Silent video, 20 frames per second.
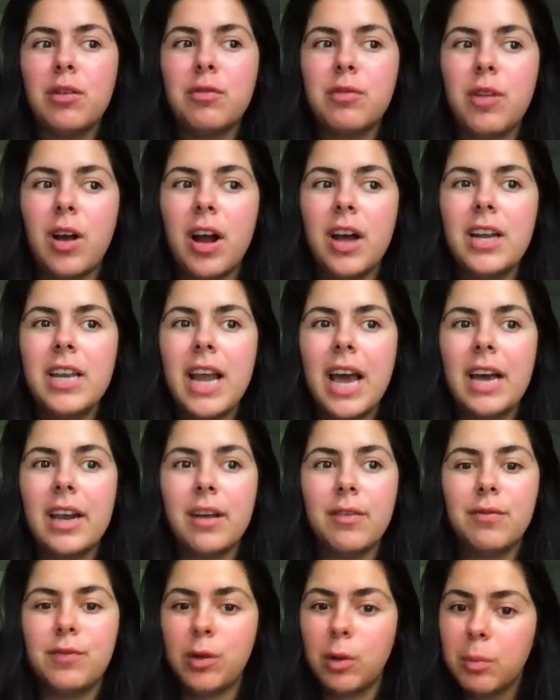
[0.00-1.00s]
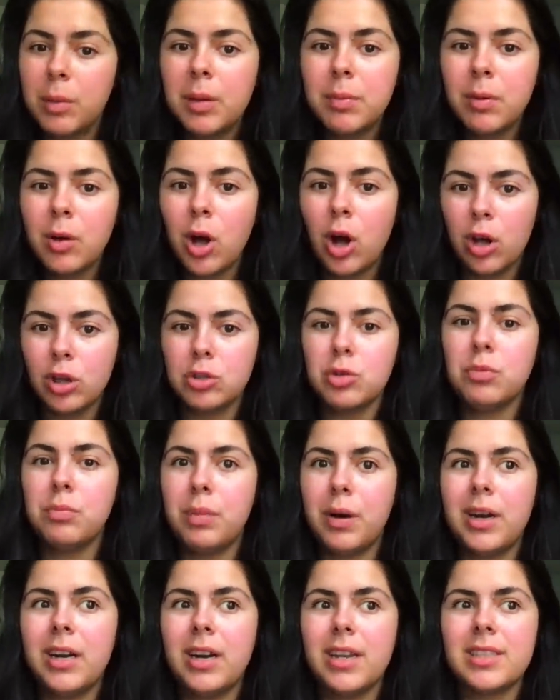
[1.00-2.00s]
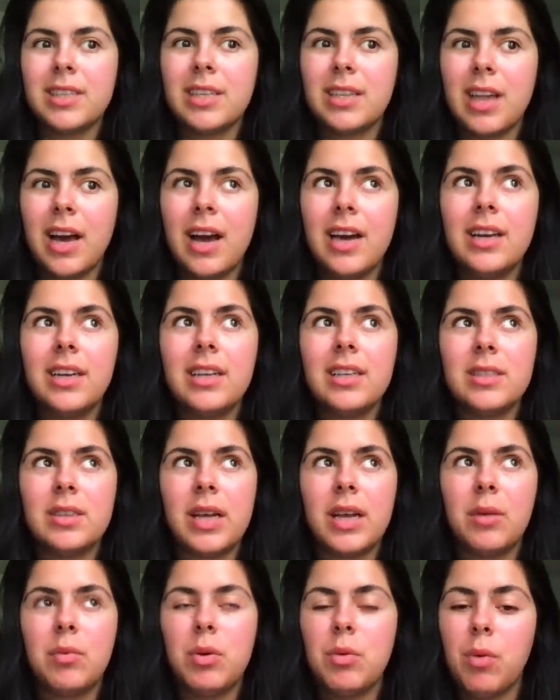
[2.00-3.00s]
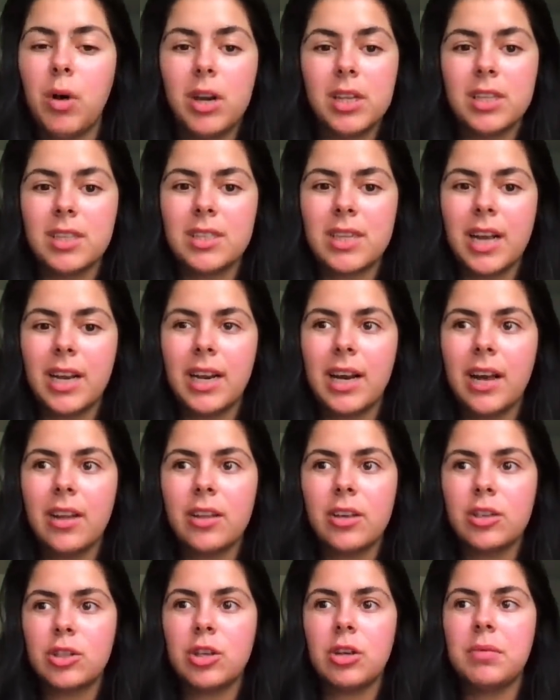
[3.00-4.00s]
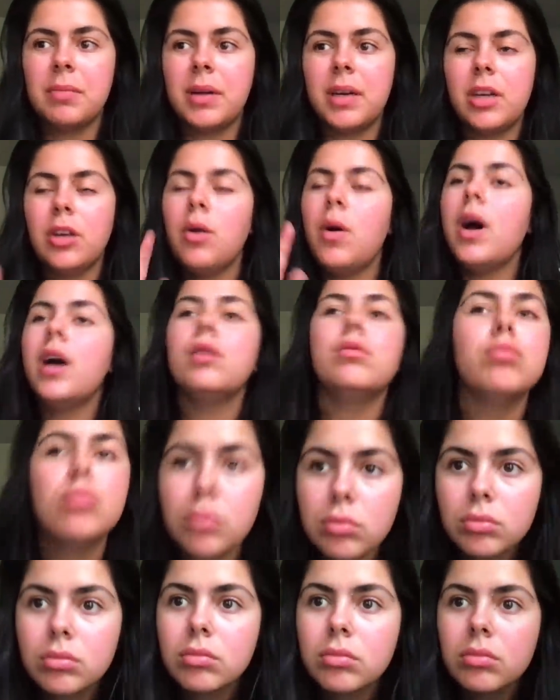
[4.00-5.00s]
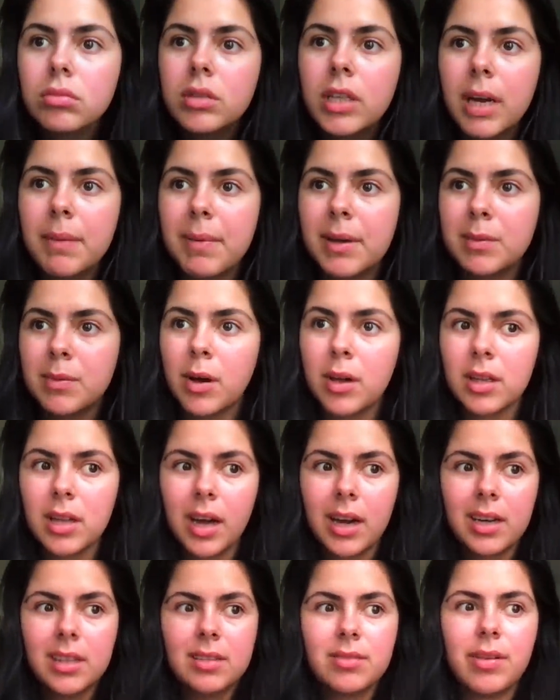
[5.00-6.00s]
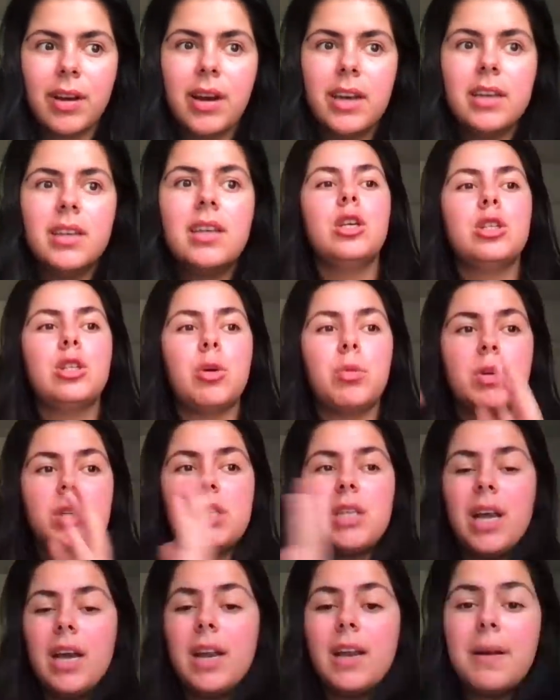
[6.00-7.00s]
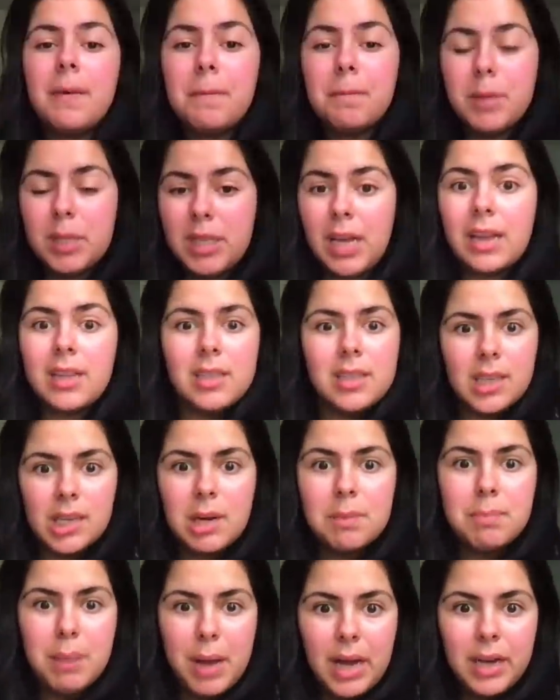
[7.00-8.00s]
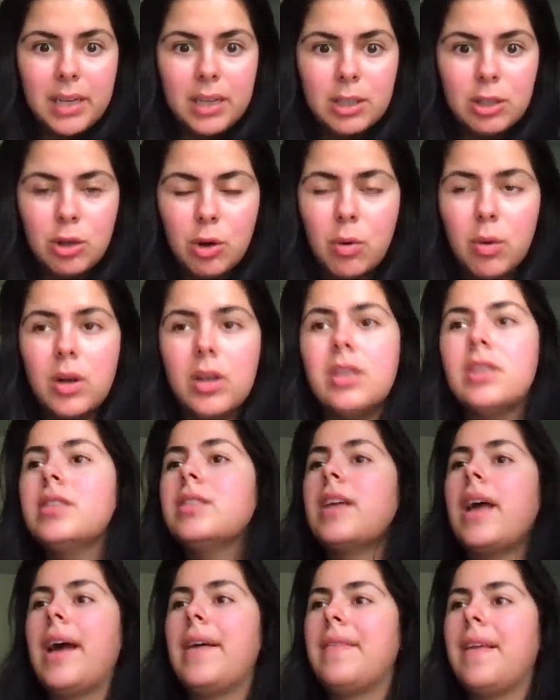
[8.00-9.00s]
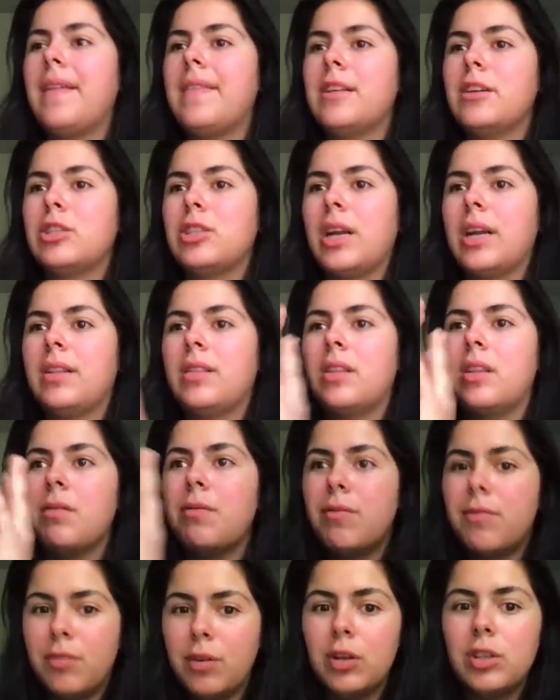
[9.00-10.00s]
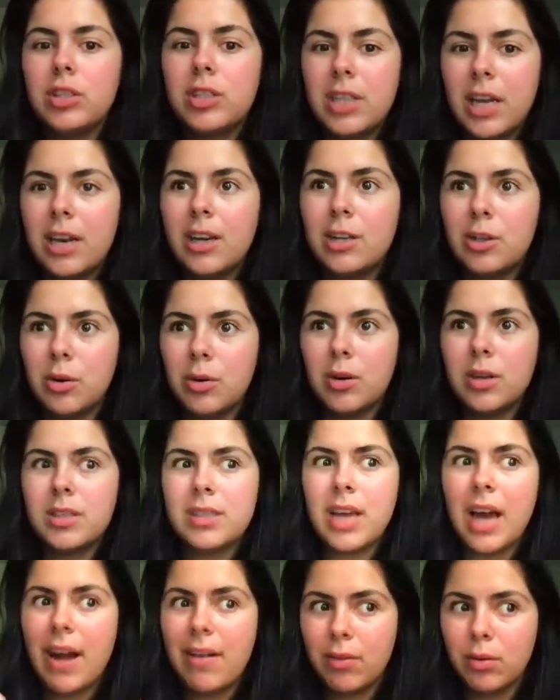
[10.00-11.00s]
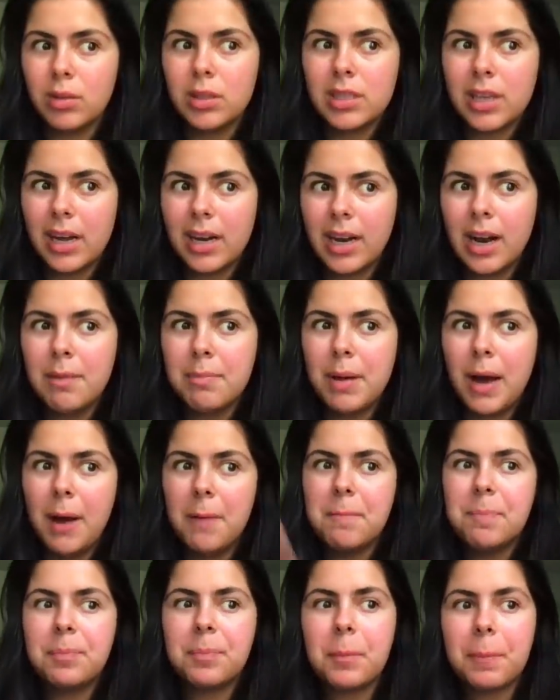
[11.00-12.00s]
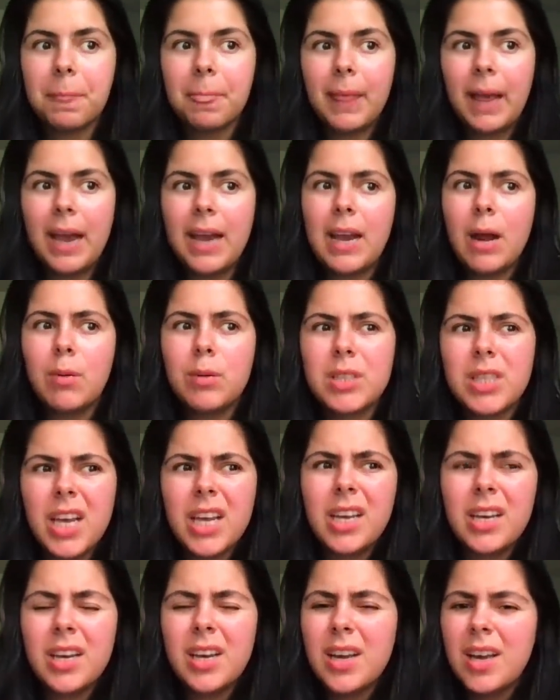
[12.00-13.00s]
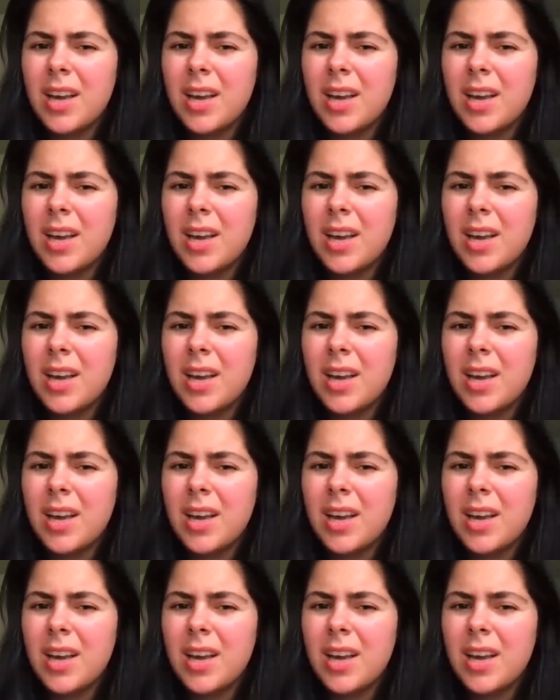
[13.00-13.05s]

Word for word: front, and a few people also butted us in line because like we wanted to stay together. So I'm like, you know what? Take my spot in line, it's fine. So we're standing beside these like abandoned doors, and then there's like the full set of doors that everyone's lining up at. And I was like,